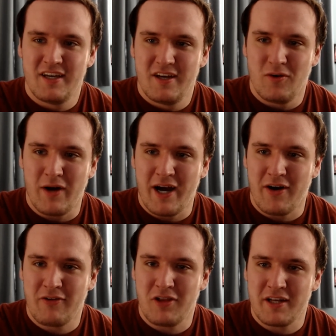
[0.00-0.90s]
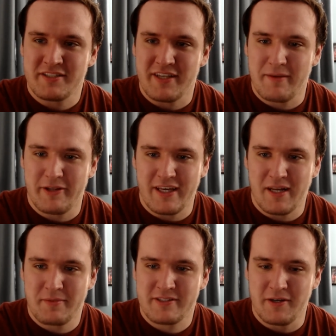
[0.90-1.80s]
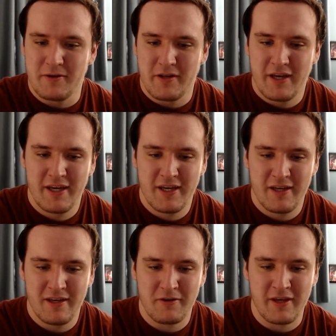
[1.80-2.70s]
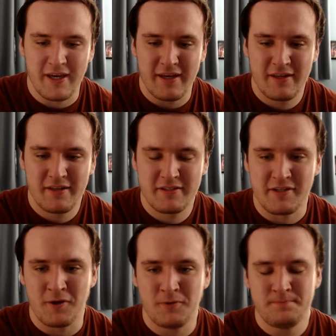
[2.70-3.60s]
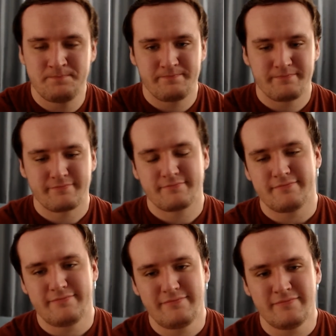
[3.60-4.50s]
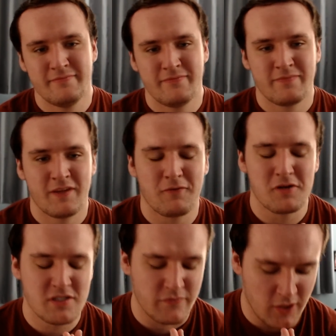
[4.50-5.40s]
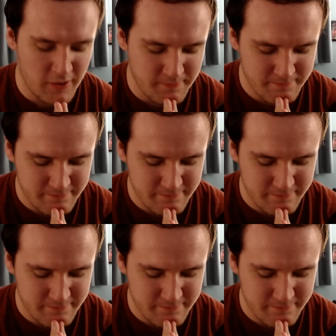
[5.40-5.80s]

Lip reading: Wow, I have a lot to say about that episode. Okay, so, first of all,